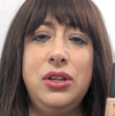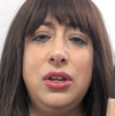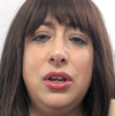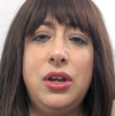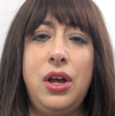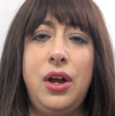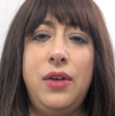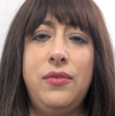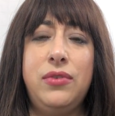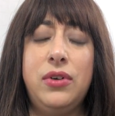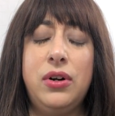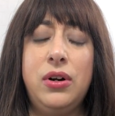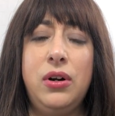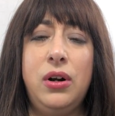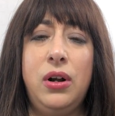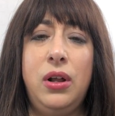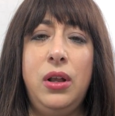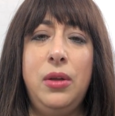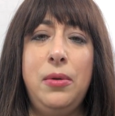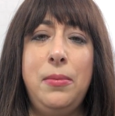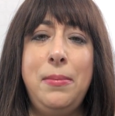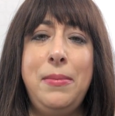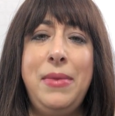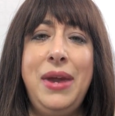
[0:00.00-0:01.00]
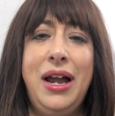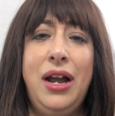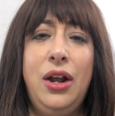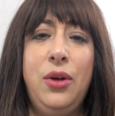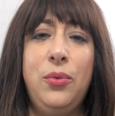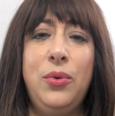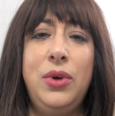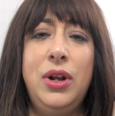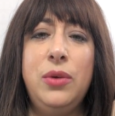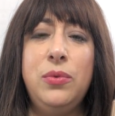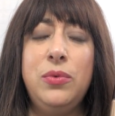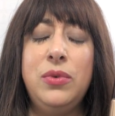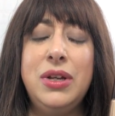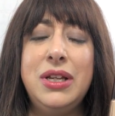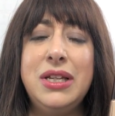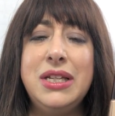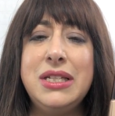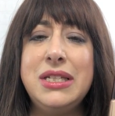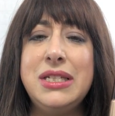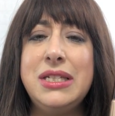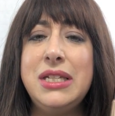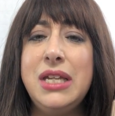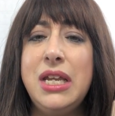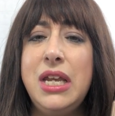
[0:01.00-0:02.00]
the CoverGirl matte one
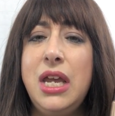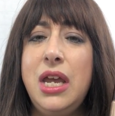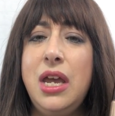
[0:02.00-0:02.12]
was